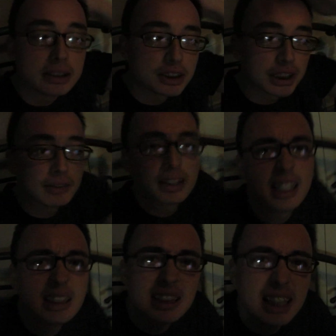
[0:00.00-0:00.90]
in the shower,
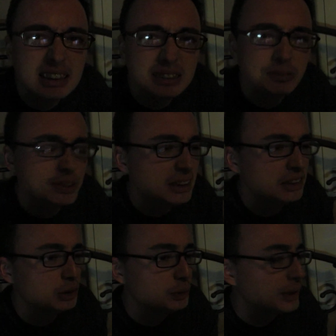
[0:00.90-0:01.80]
and it hasn't really
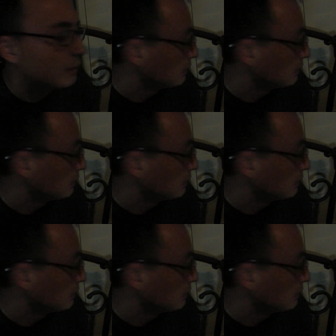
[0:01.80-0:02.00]
snowed that